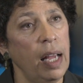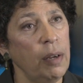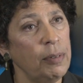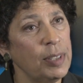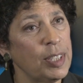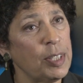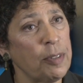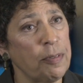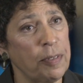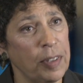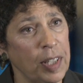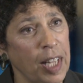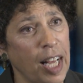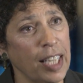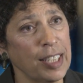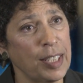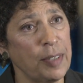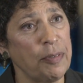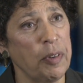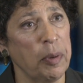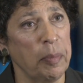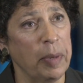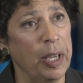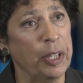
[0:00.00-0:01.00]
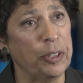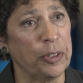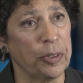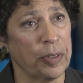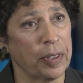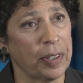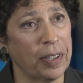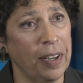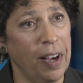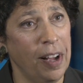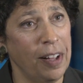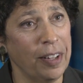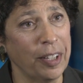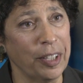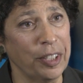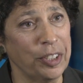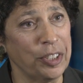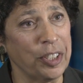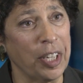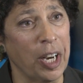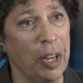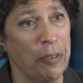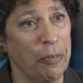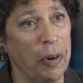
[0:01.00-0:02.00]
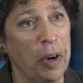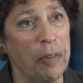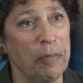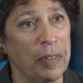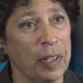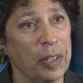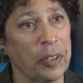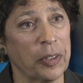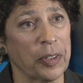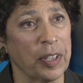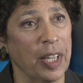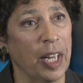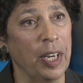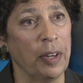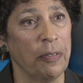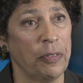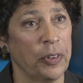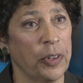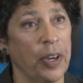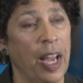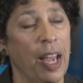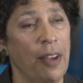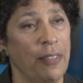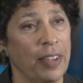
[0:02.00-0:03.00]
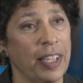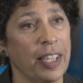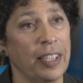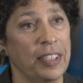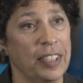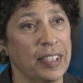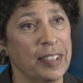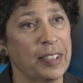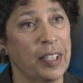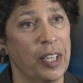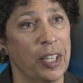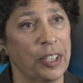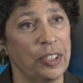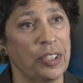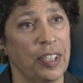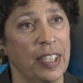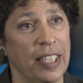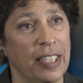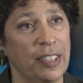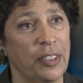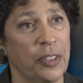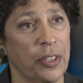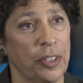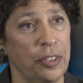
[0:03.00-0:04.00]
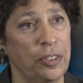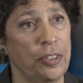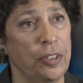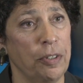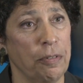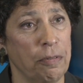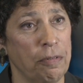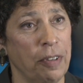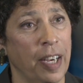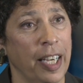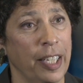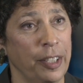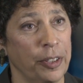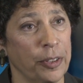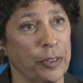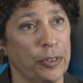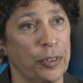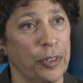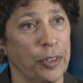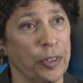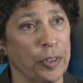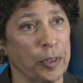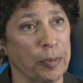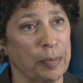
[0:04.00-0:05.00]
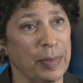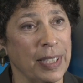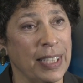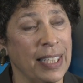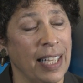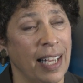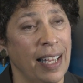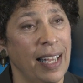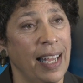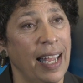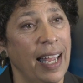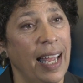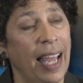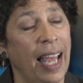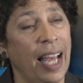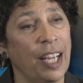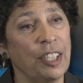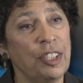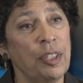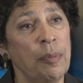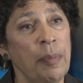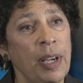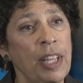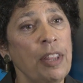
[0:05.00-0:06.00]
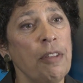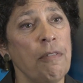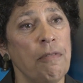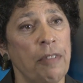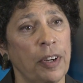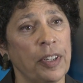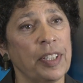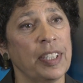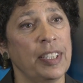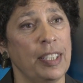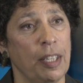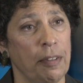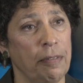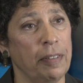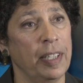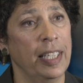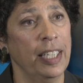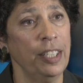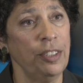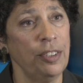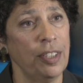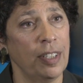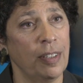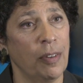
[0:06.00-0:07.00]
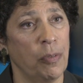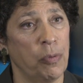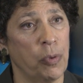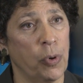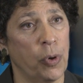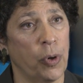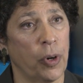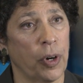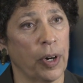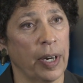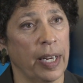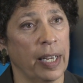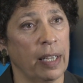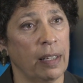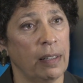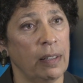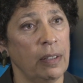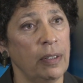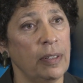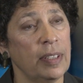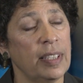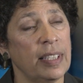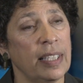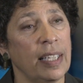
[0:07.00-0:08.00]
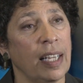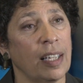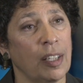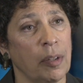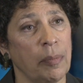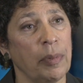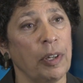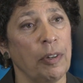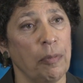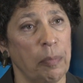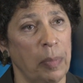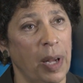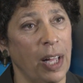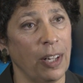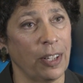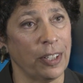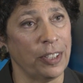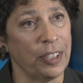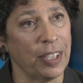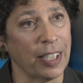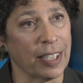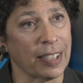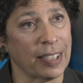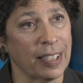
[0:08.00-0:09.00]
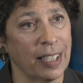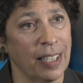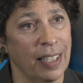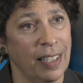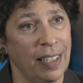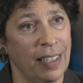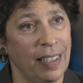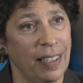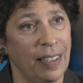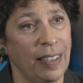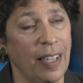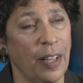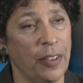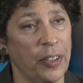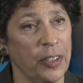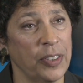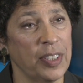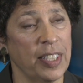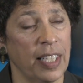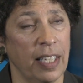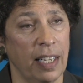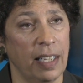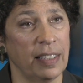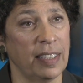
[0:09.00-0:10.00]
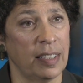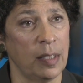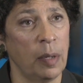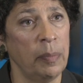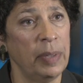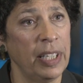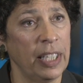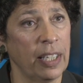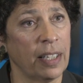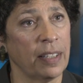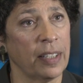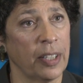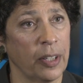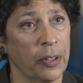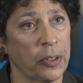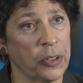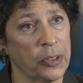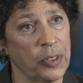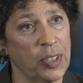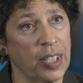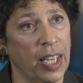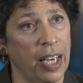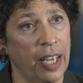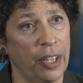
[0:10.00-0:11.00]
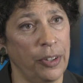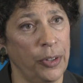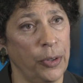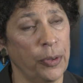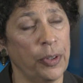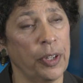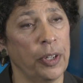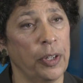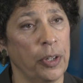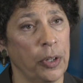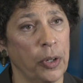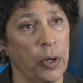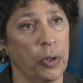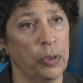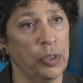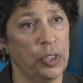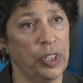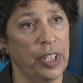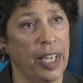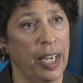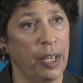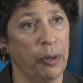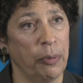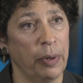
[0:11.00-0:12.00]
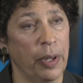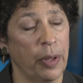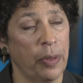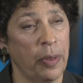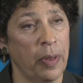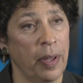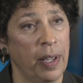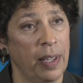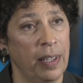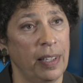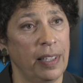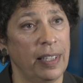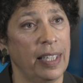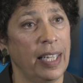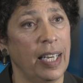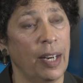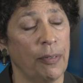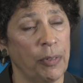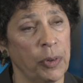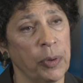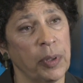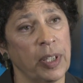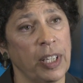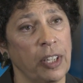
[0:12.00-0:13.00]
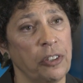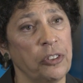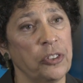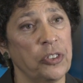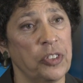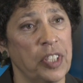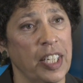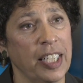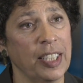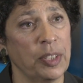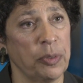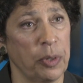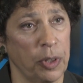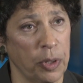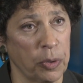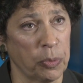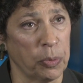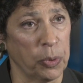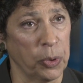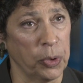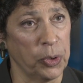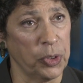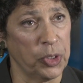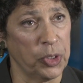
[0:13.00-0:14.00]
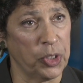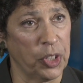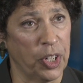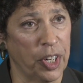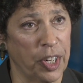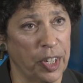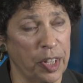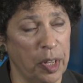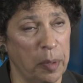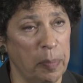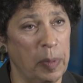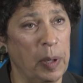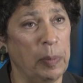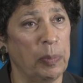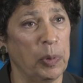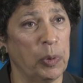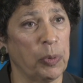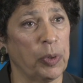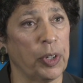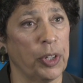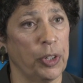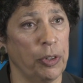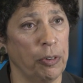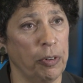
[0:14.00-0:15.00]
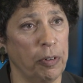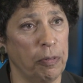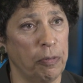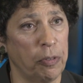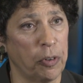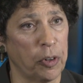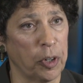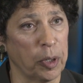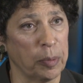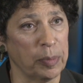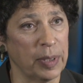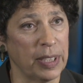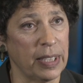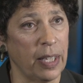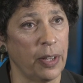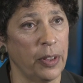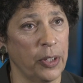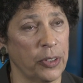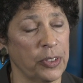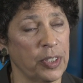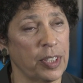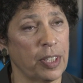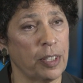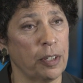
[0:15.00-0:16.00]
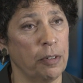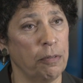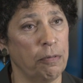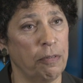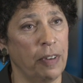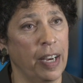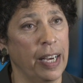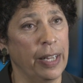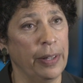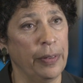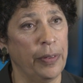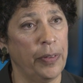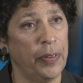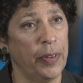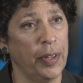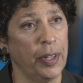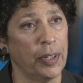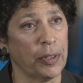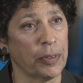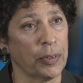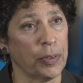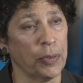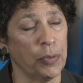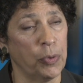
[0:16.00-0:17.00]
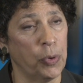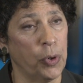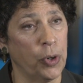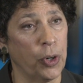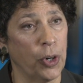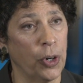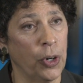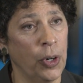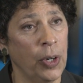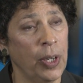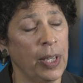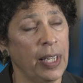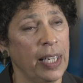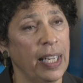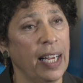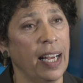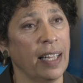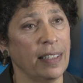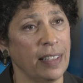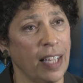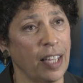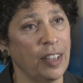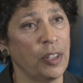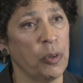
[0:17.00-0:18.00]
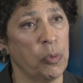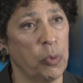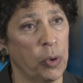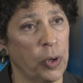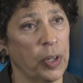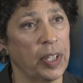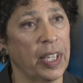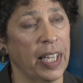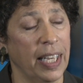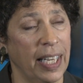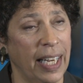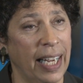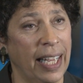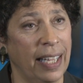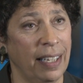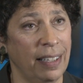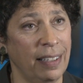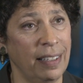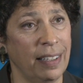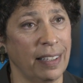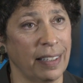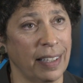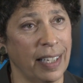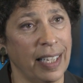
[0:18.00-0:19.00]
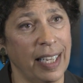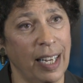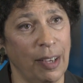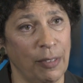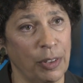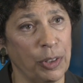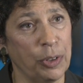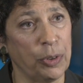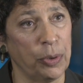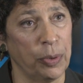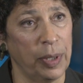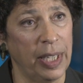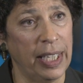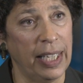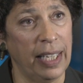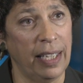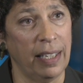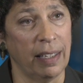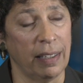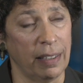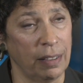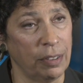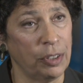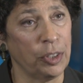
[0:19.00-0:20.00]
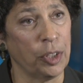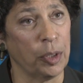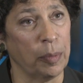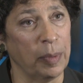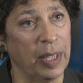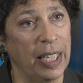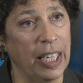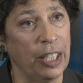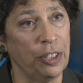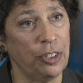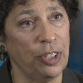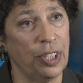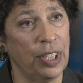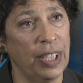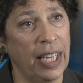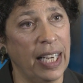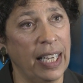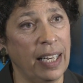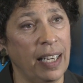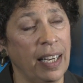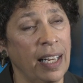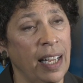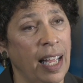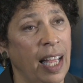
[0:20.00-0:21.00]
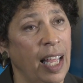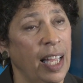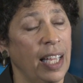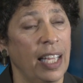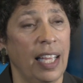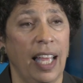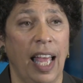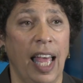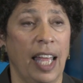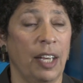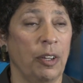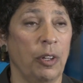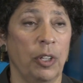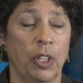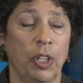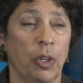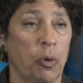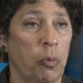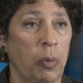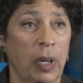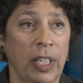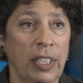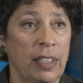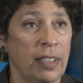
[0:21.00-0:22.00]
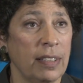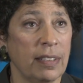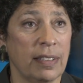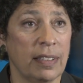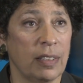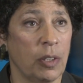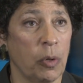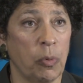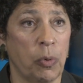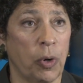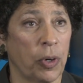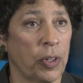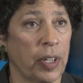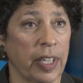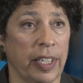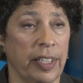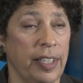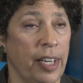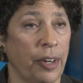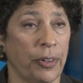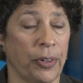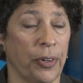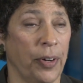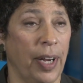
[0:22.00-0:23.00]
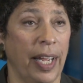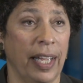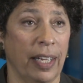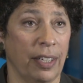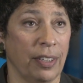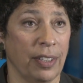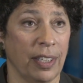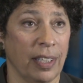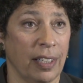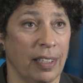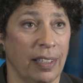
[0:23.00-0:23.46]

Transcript: I was a philosophy major in college, and I've often learned that if you're having a discussion, it's good to define your terms. Mm-hmm. And to me, the very definition of war includes an element of politics that there's a, somebody on the other side you can negotiate with, that everyone understands what the rules are, that people wear uniforms, that there's a confined theater of war, and that the war can end. It can have a treaty and a termination date. And you know, when does the war on terror end?